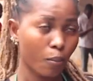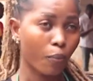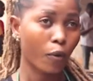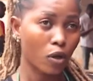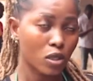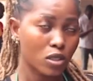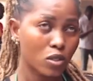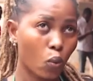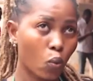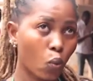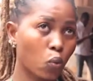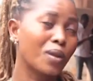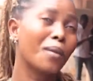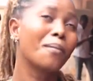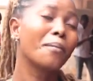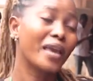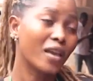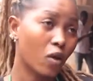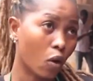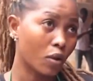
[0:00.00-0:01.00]
But the
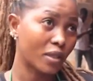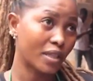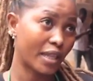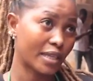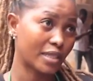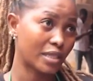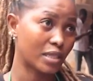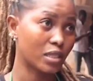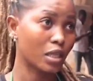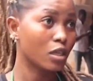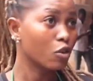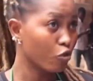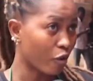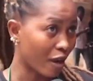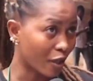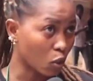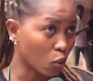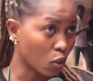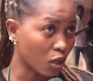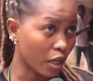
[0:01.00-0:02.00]
main content is
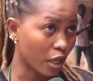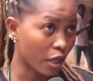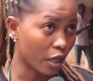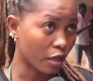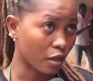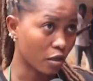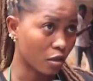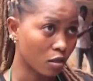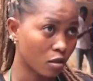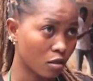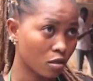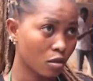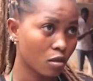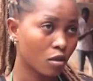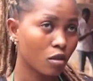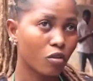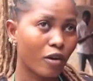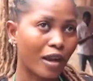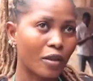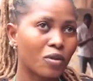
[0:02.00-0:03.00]
granola
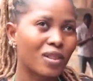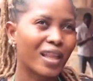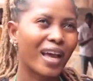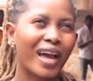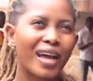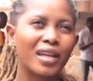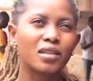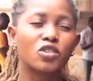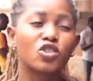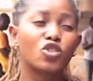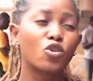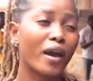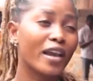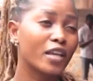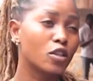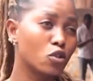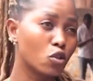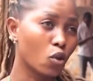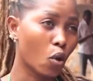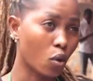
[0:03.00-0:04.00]
and
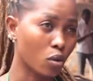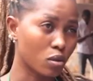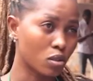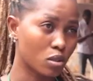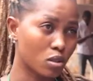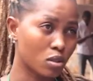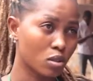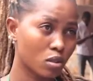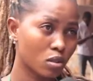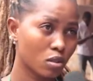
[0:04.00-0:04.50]
dried nuts.